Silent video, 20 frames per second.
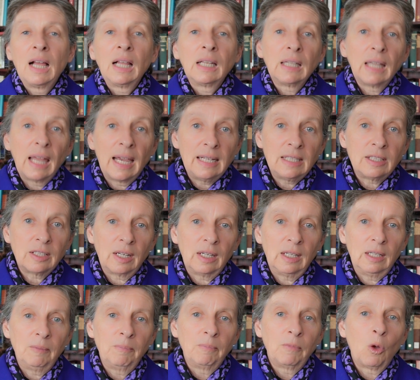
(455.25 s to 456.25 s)

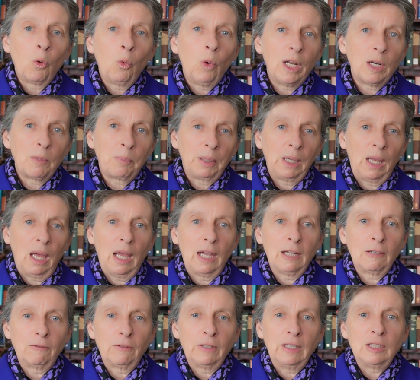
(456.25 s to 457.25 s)
Later, when
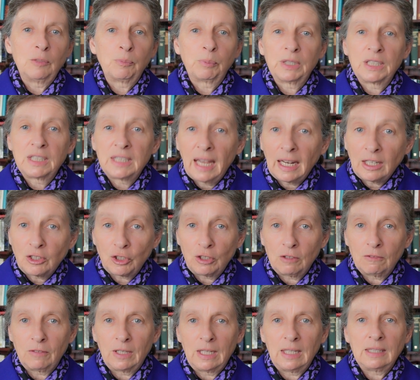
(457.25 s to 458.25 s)
applying for his
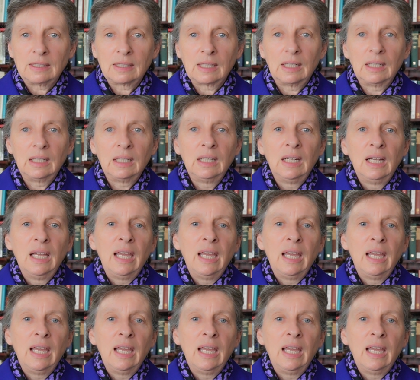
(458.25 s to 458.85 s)
protection visa,